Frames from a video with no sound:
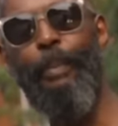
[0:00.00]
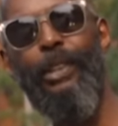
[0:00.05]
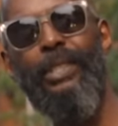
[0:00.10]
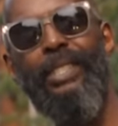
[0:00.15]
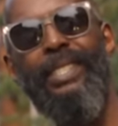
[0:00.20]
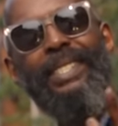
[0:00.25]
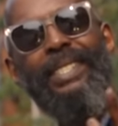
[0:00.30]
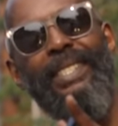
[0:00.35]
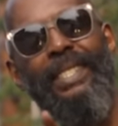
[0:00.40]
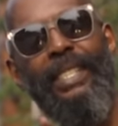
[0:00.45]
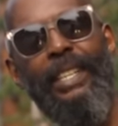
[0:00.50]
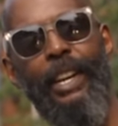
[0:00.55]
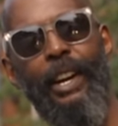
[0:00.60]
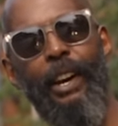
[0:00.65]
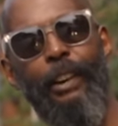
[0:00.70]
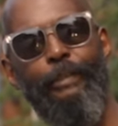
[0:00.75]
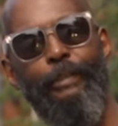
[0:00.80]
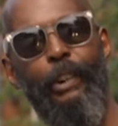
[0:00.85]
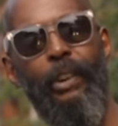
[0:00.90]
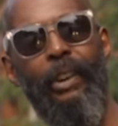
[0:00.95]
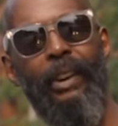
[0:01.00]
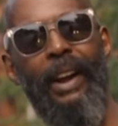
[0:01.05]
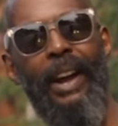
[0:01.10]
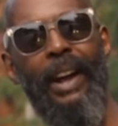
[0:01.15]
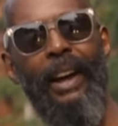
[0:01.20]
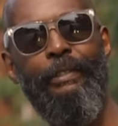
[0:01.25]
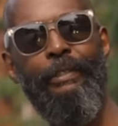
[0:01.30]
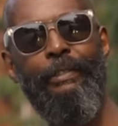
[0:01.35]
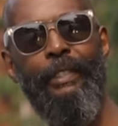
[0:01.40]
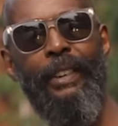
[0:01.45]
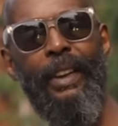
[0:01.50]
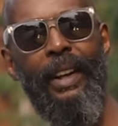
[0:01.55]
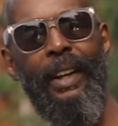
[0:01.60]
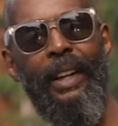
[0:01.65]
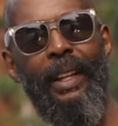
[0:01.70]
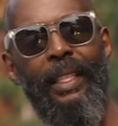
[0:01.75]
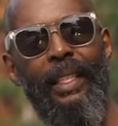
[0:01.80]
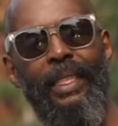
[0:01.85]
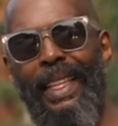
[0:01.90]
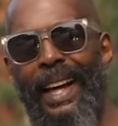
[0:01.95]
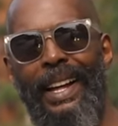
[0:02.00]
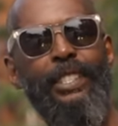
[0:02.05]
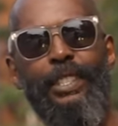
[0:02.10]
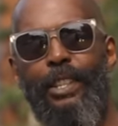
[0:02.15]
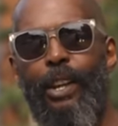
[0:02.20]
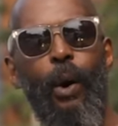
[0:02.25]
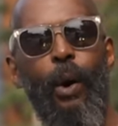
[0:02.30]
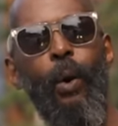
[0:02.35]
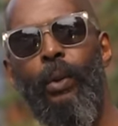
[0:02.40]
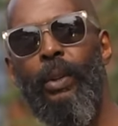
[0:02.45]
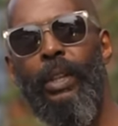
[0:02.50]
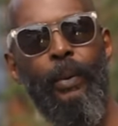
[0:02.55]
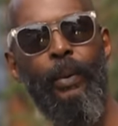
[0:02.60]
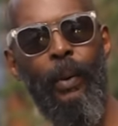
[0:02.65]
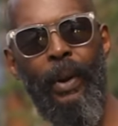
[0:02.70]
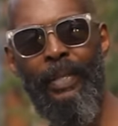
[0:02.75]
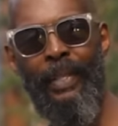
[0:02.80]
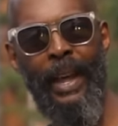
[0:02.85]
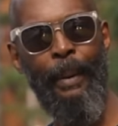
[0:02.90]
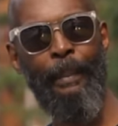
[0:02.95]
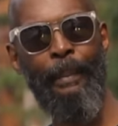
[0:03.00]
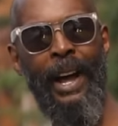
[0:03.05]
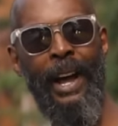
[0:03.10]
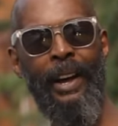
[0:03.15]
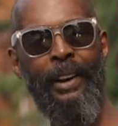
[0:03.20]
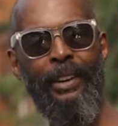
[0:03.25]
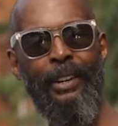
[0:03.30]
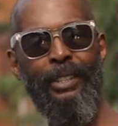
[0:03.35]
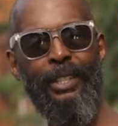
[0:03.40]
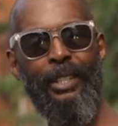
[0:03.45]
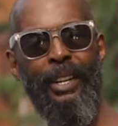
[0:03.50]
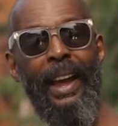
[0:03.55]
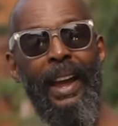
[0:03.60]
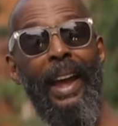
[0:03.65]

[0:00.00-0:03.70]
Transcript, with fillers: person seeing our photograph that's the only one that matters.